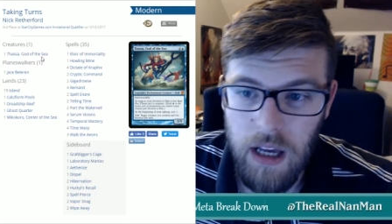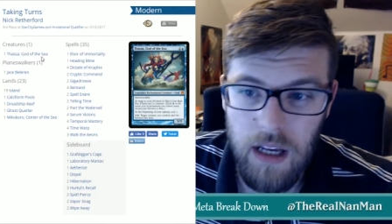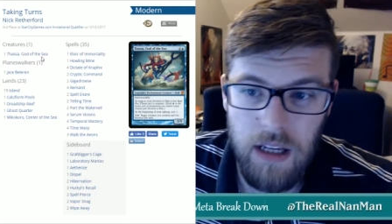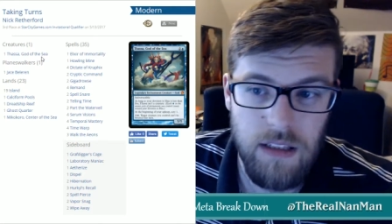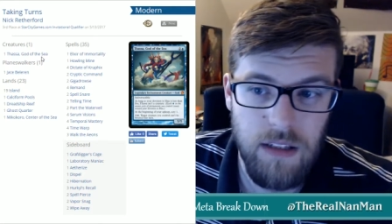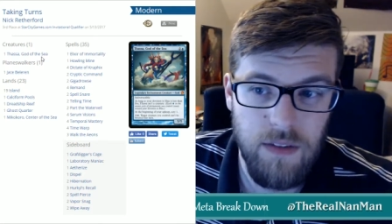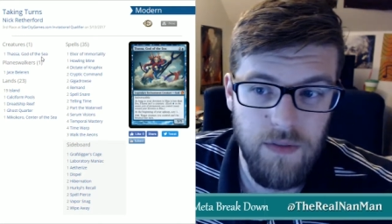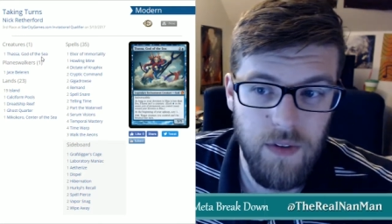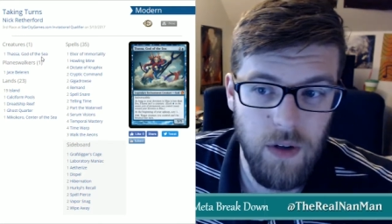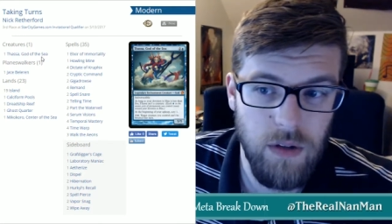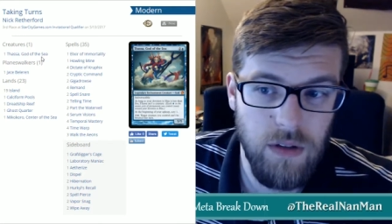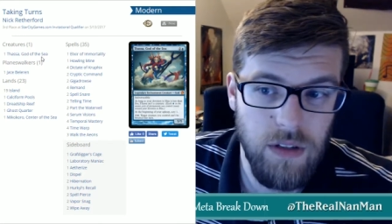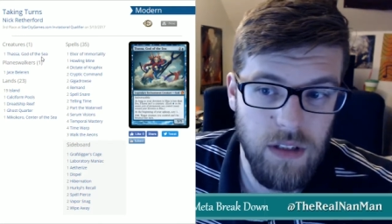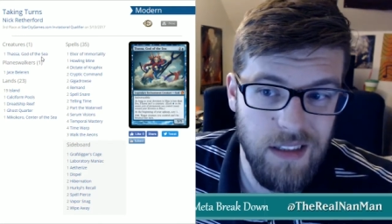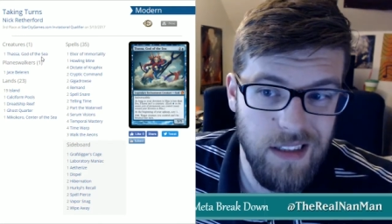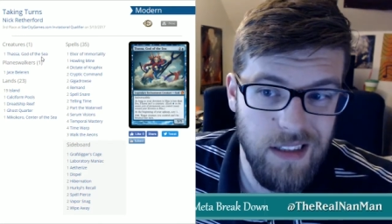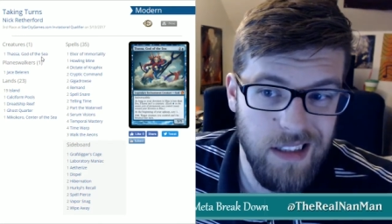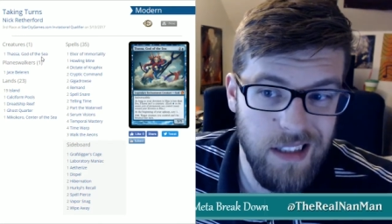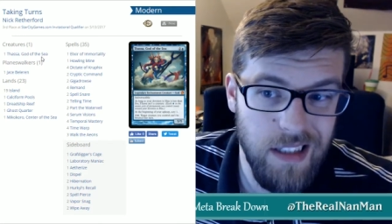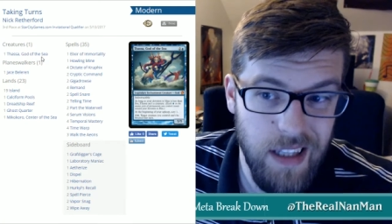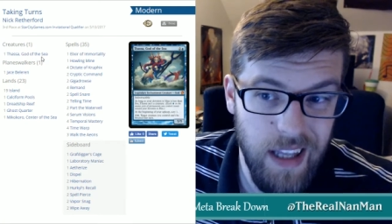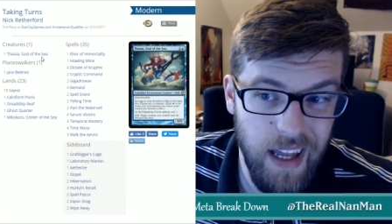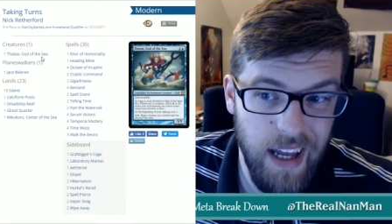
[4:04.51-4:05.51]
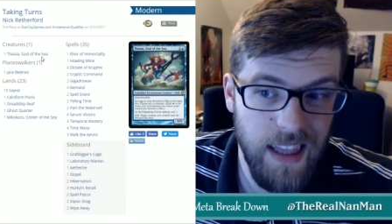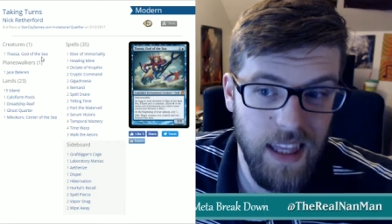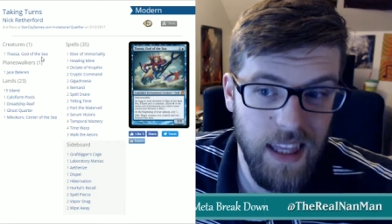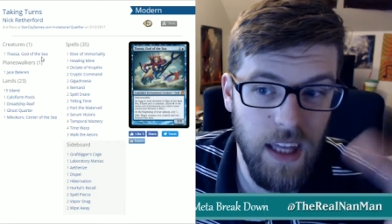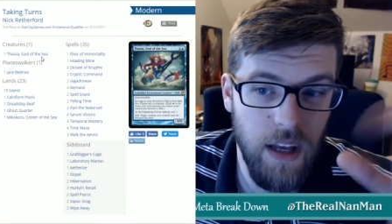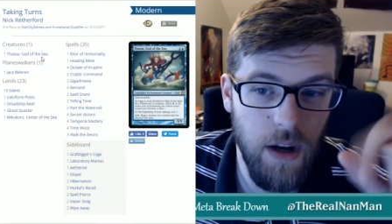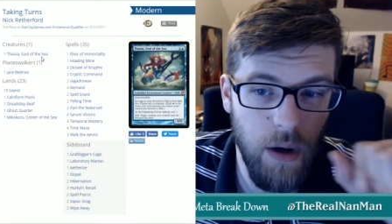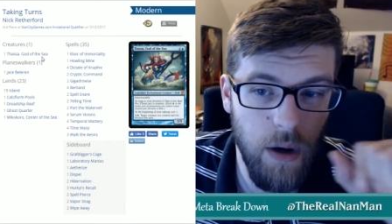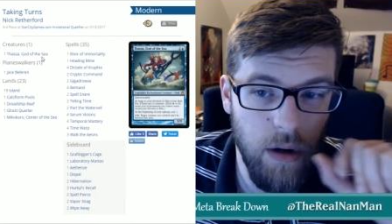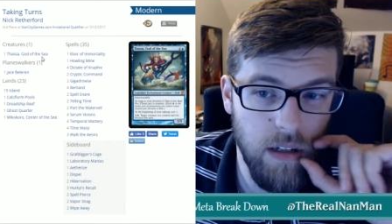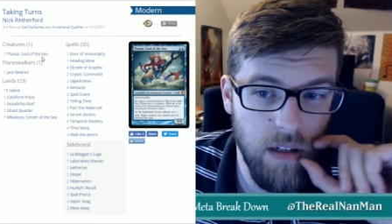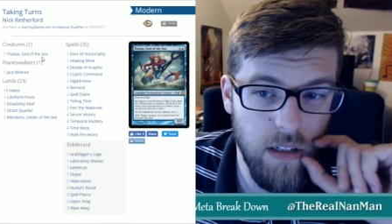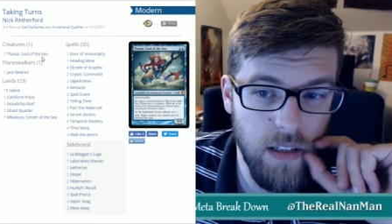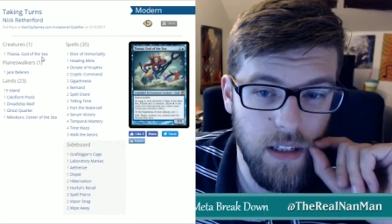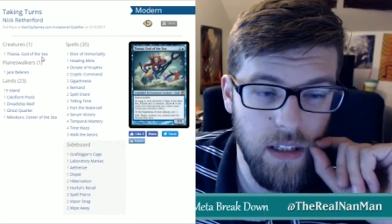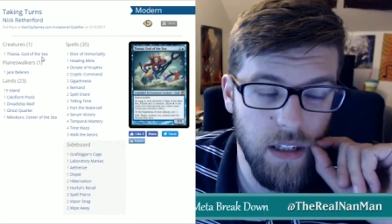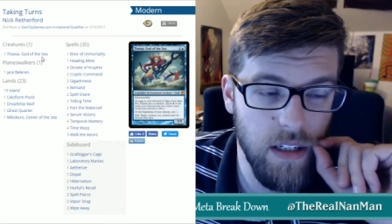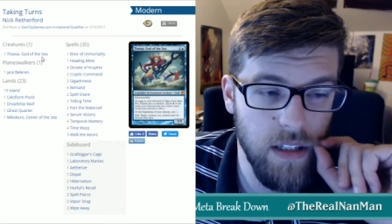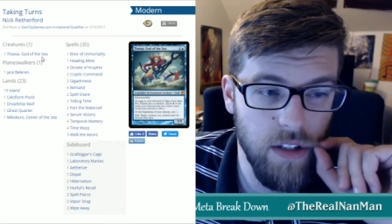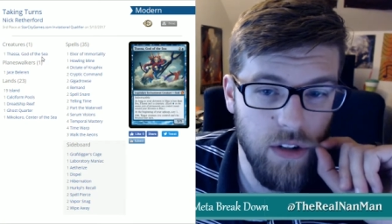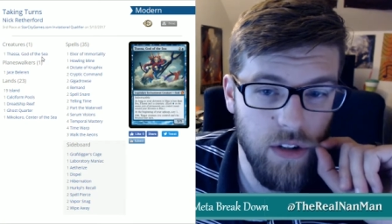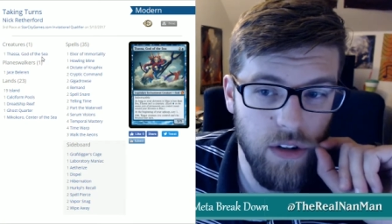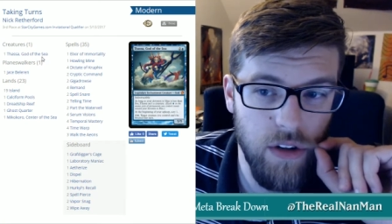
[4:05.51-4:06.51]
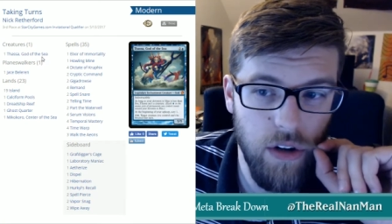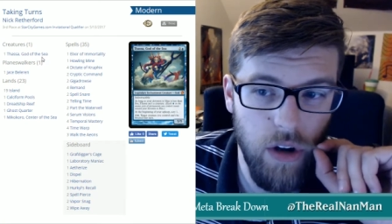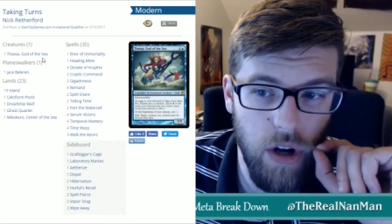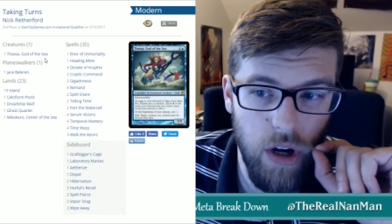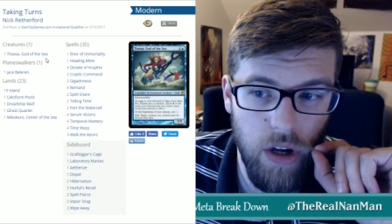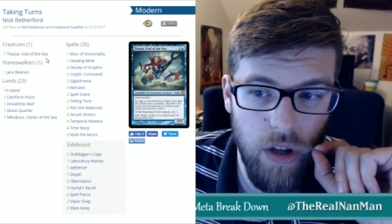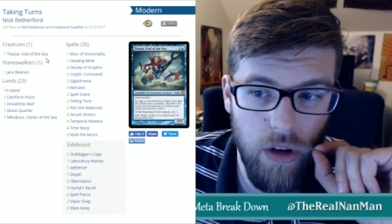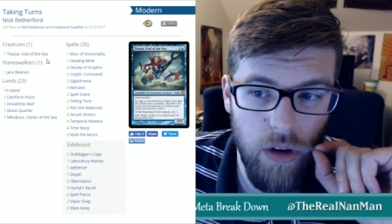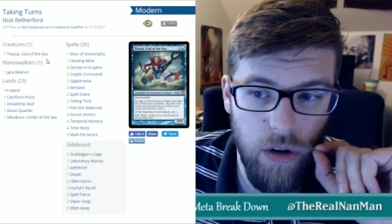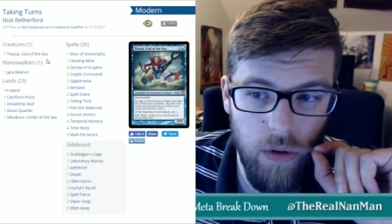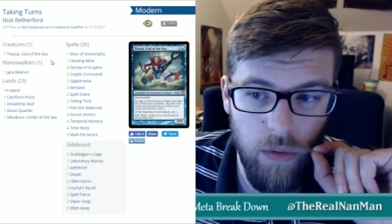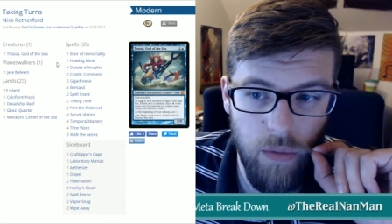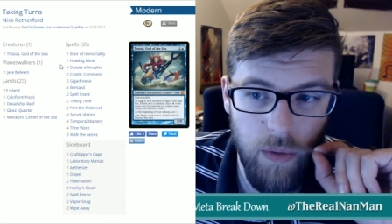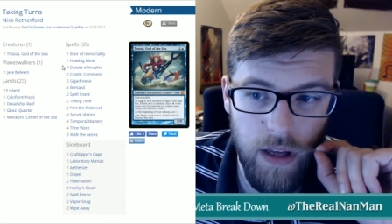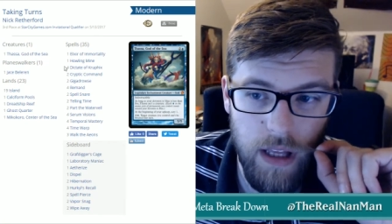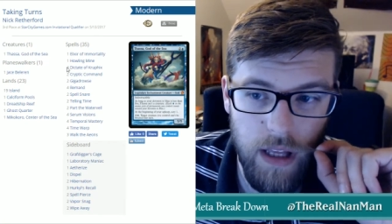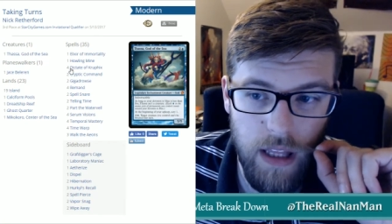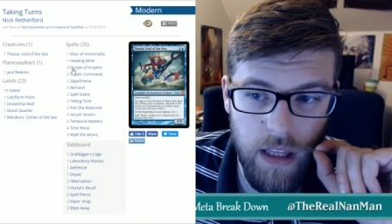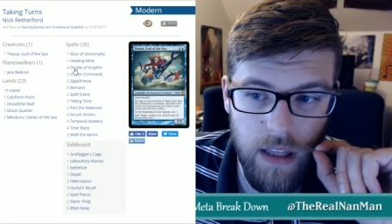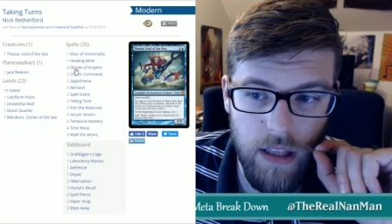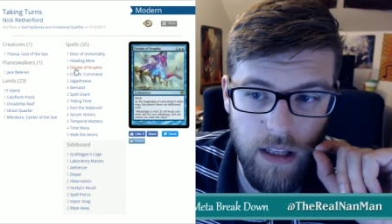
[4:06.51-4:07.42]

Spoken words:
Devotion's not that hard to turn on with